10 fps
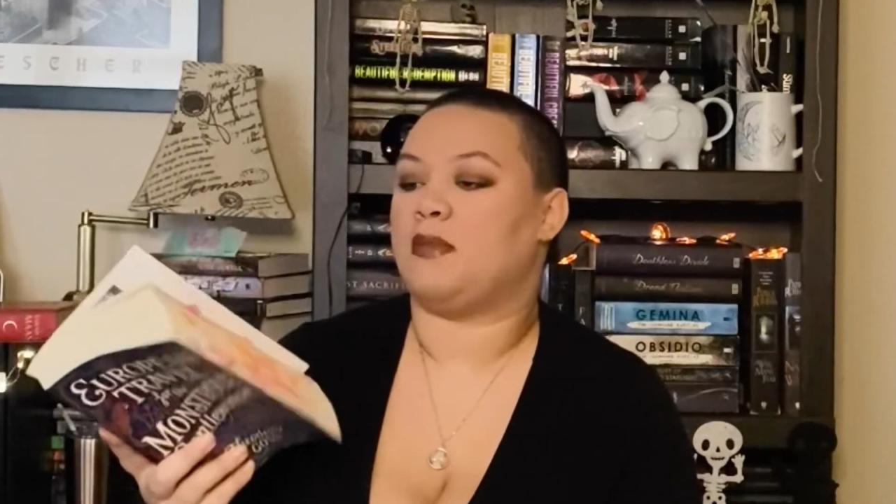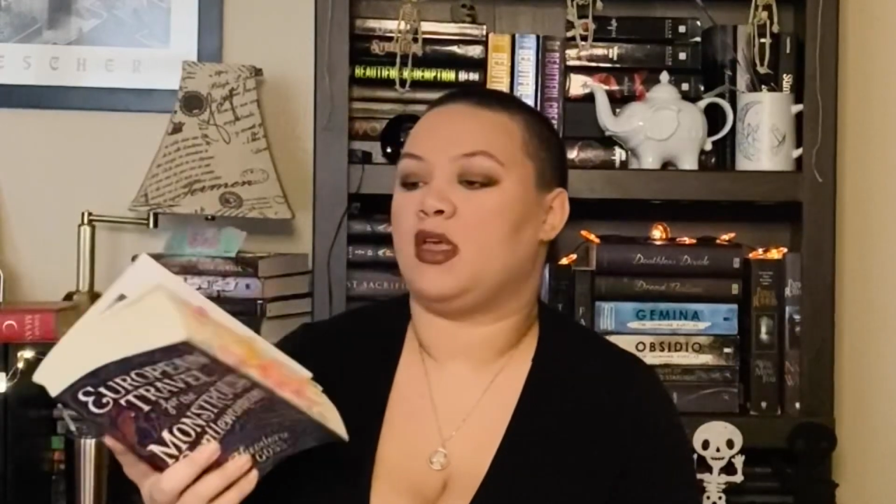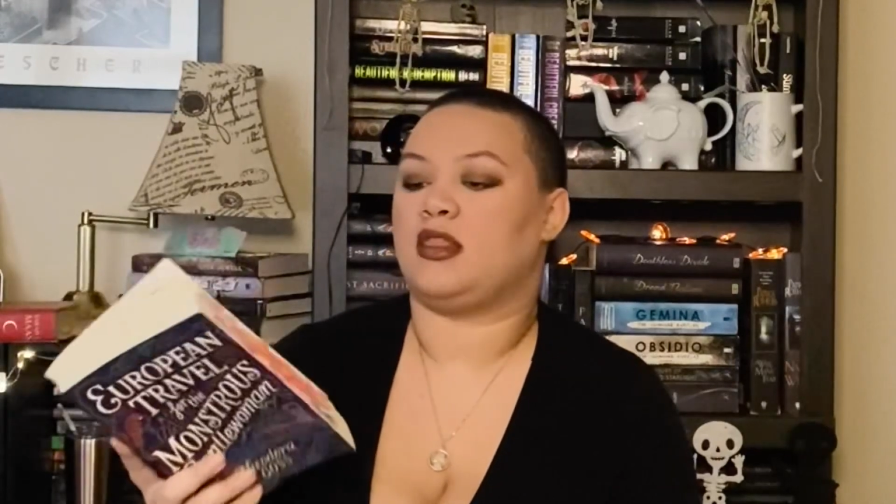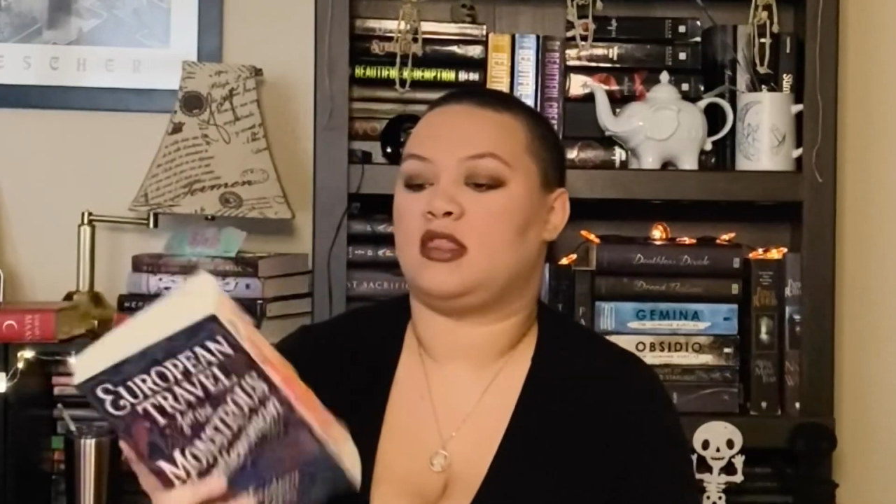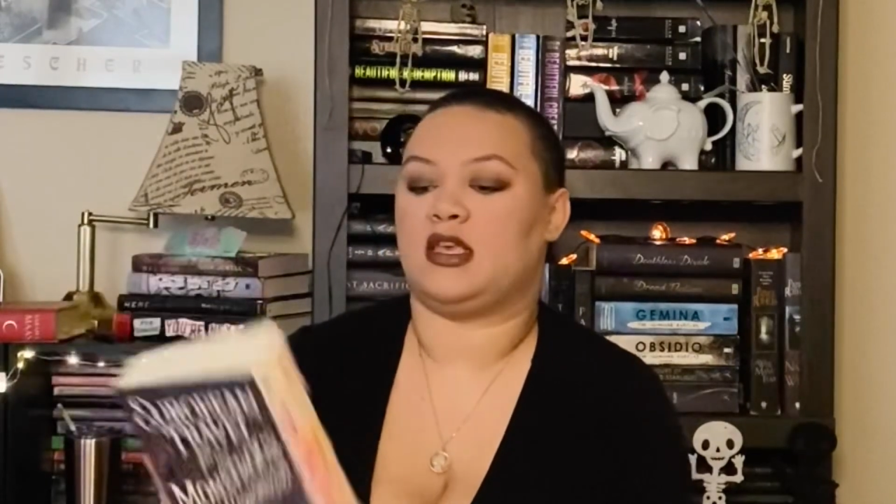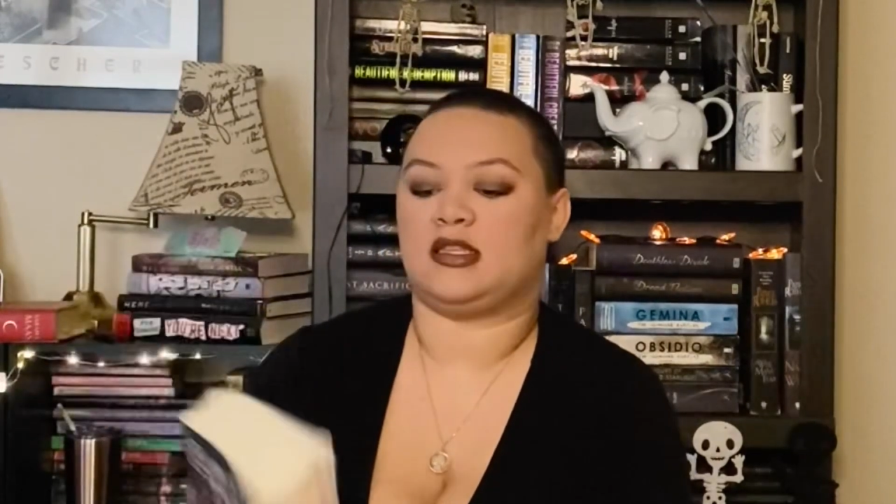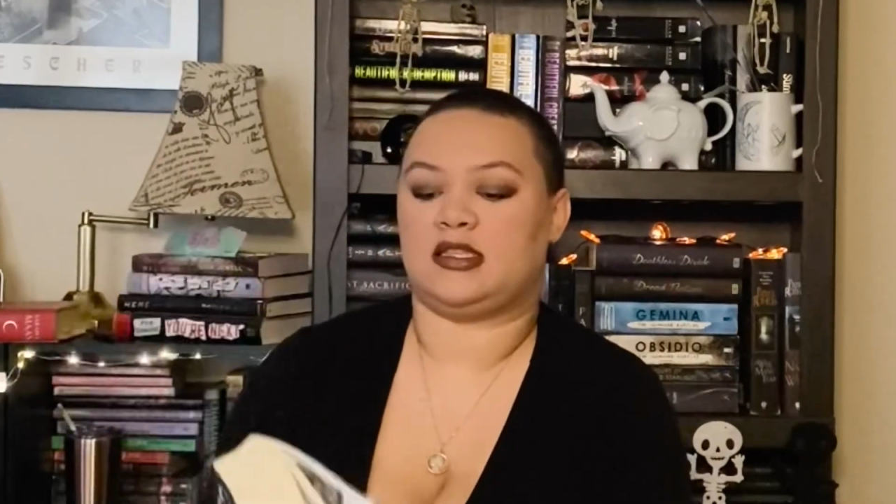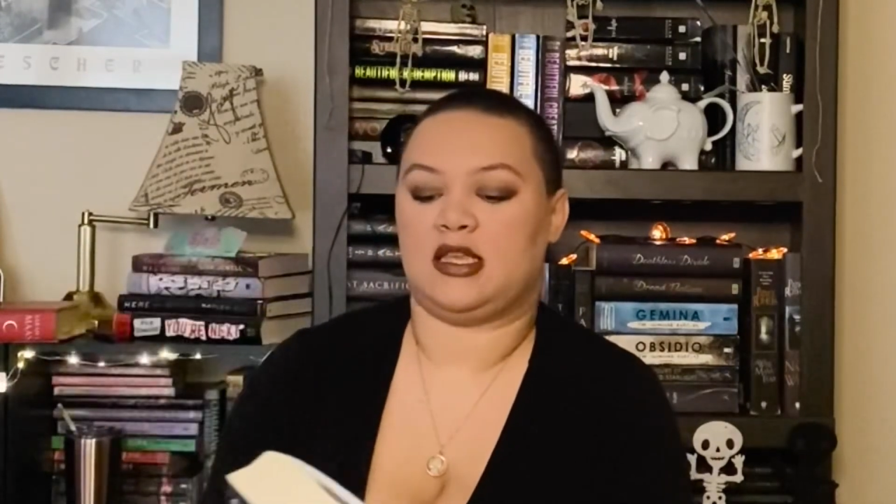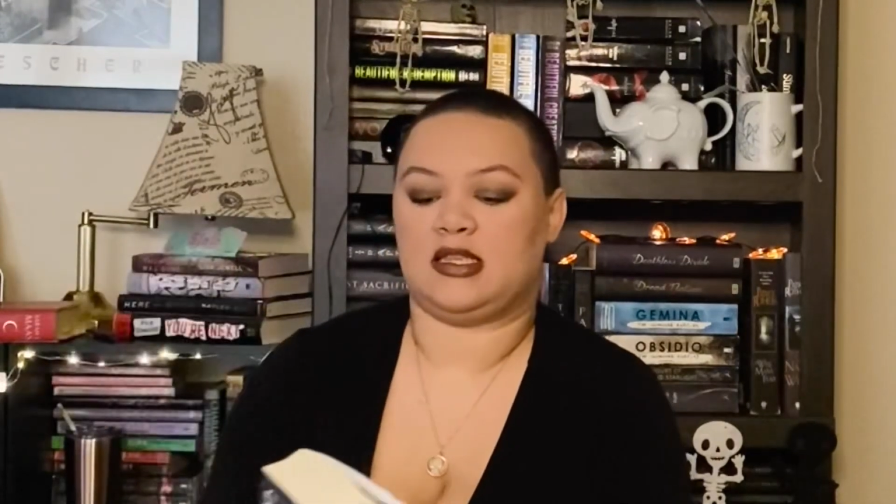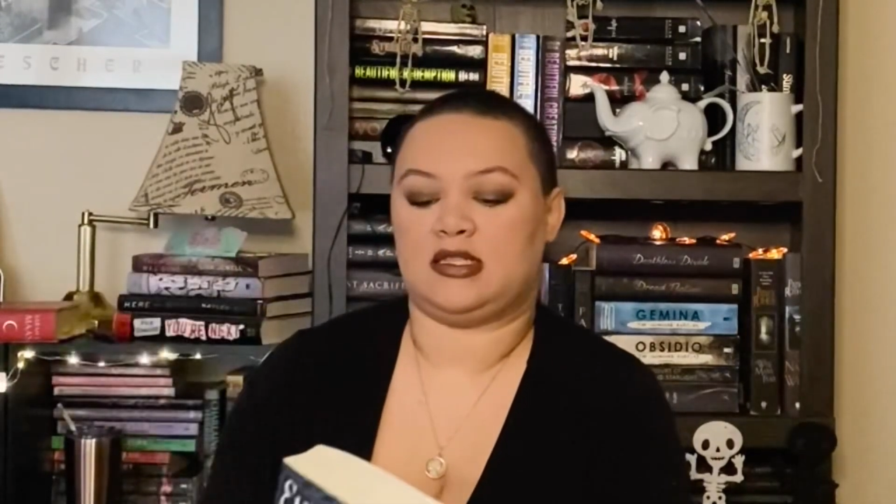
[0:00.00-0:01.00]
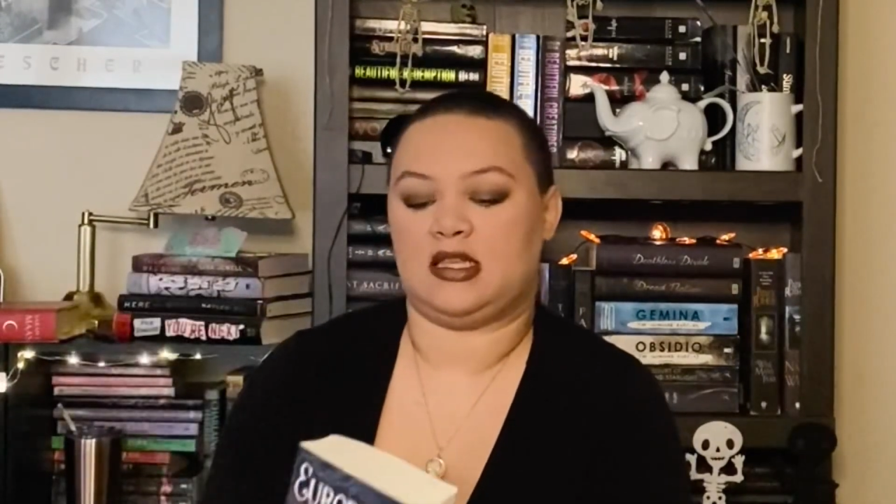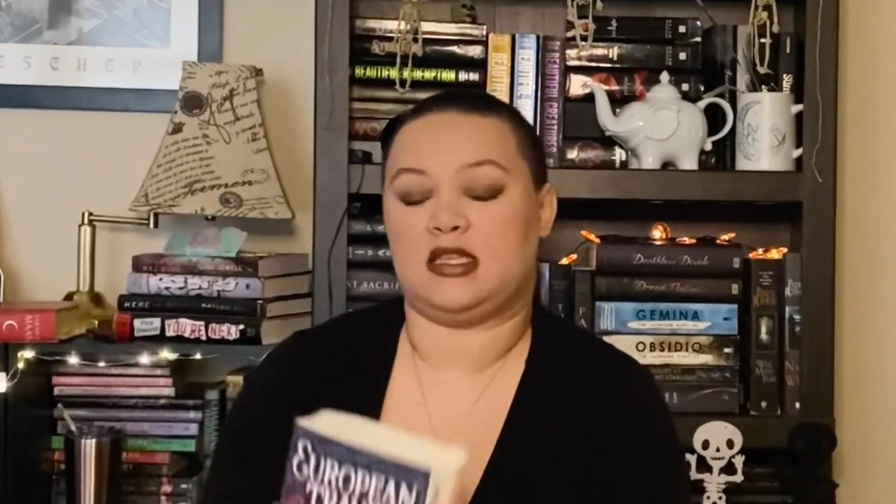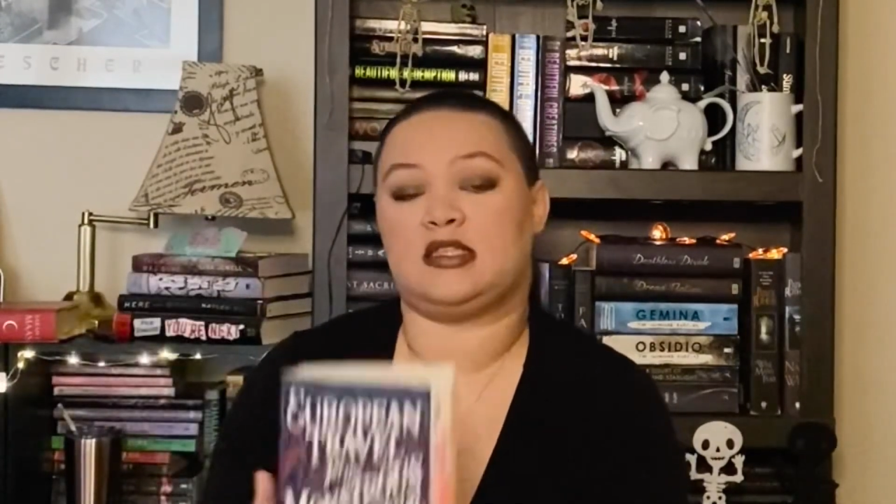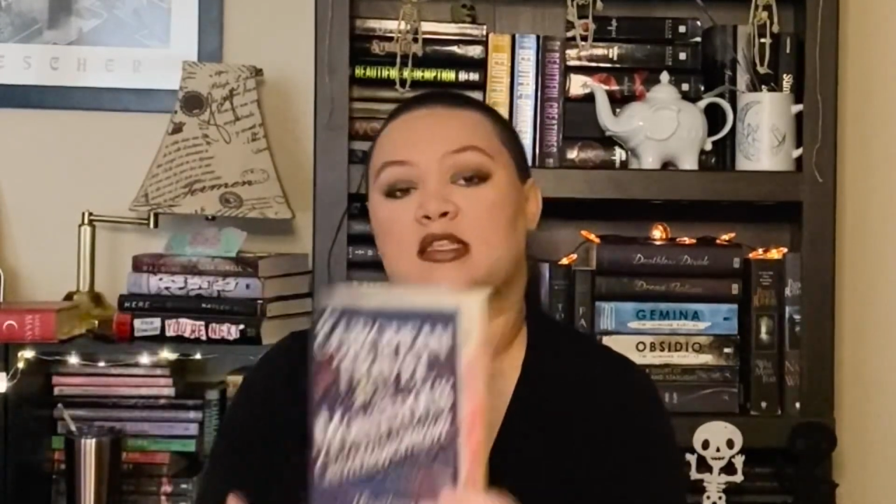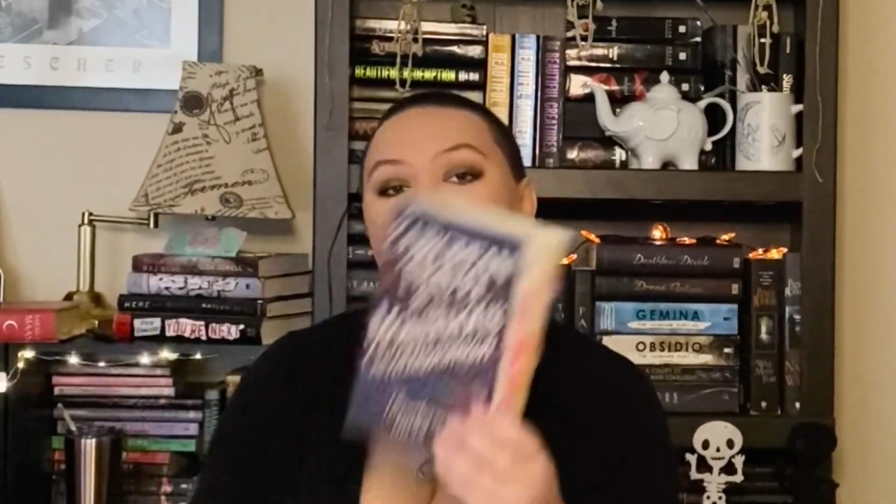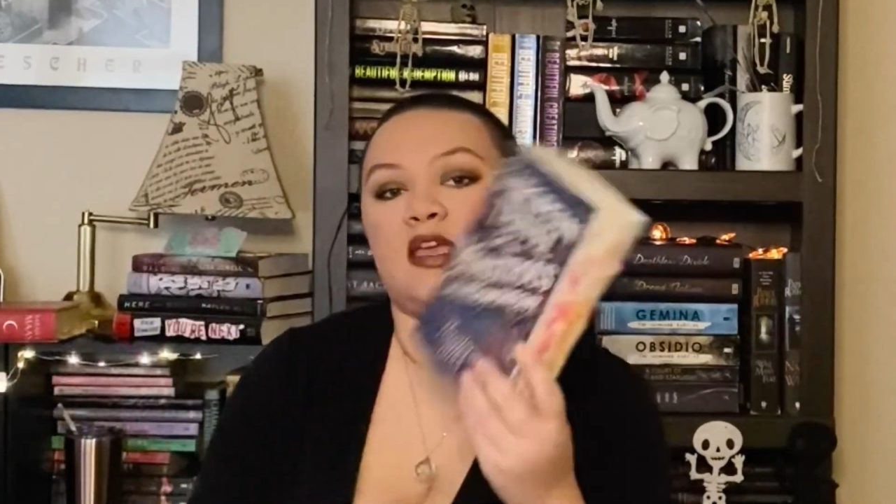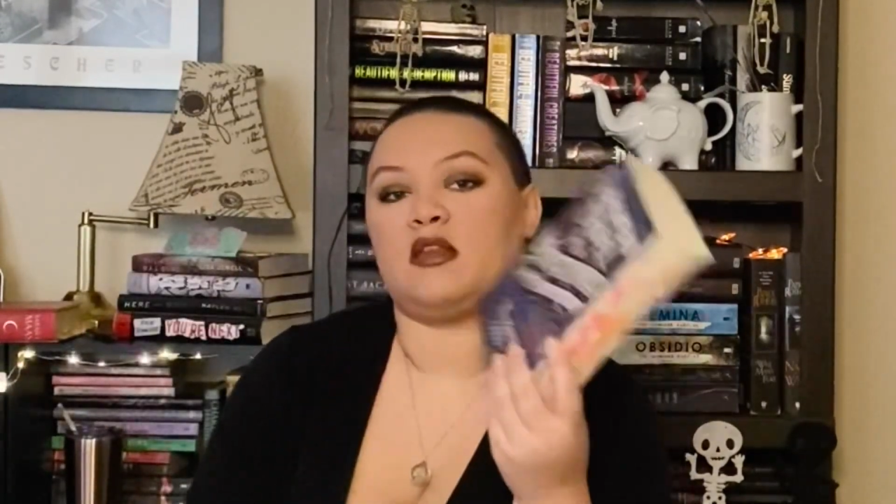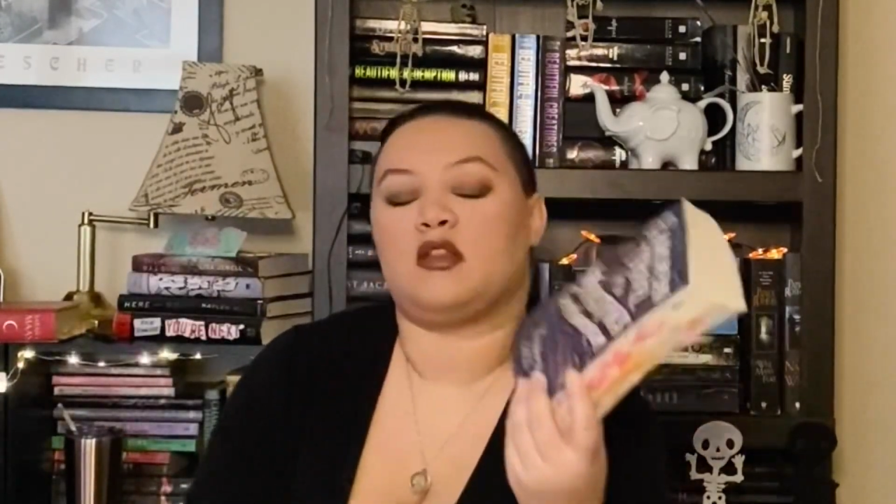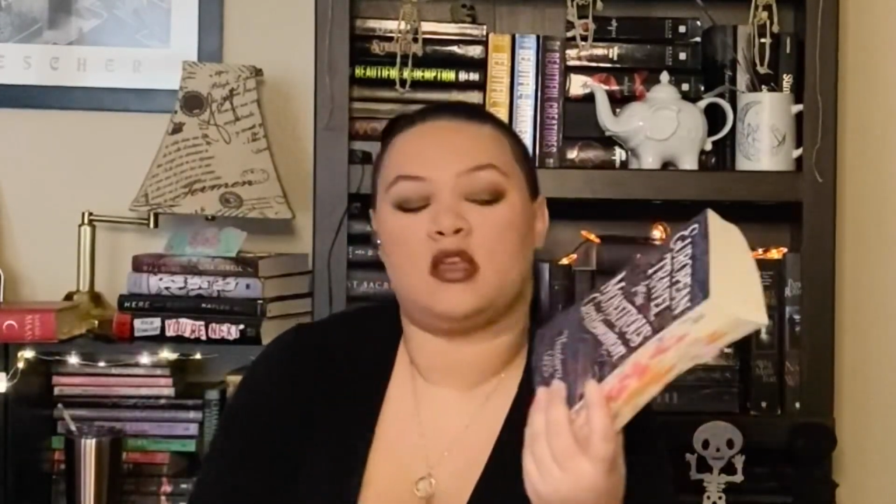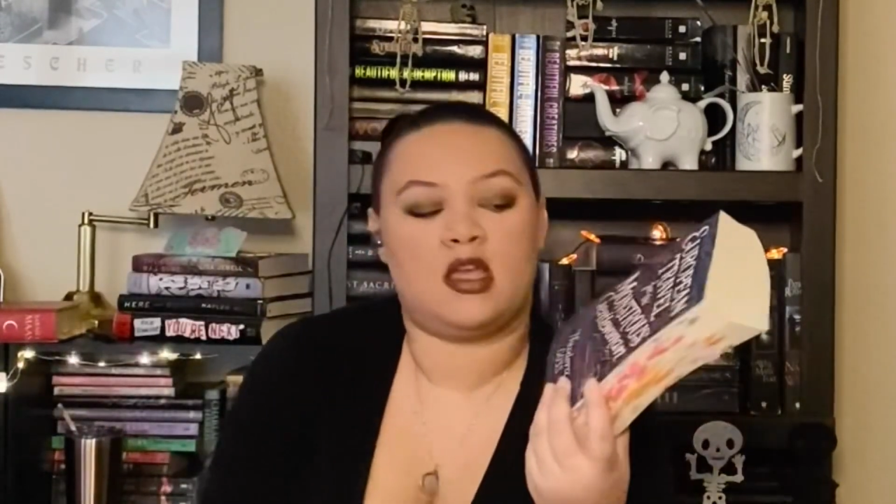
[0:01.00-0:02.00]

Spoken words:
This is the second